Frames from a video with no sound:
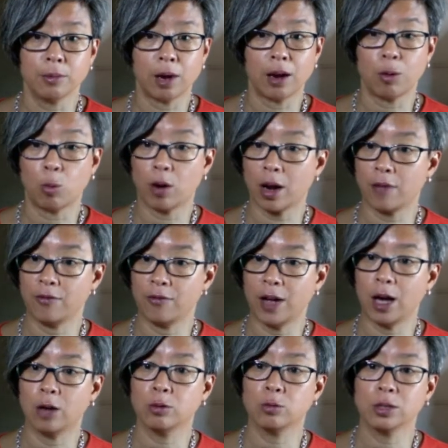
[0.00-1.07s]
What I
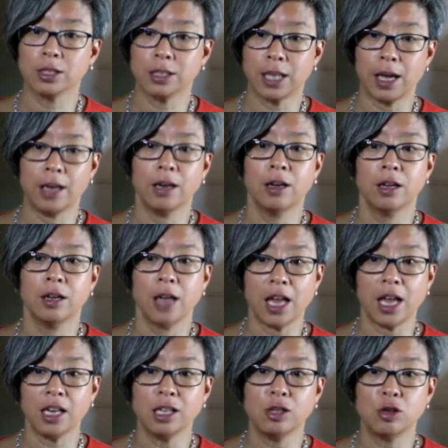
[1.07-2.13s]
found was that
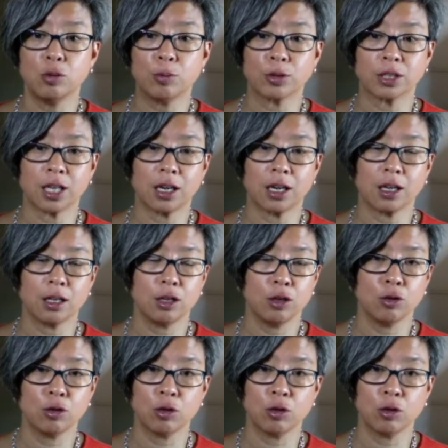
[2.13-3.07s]
82% of the youth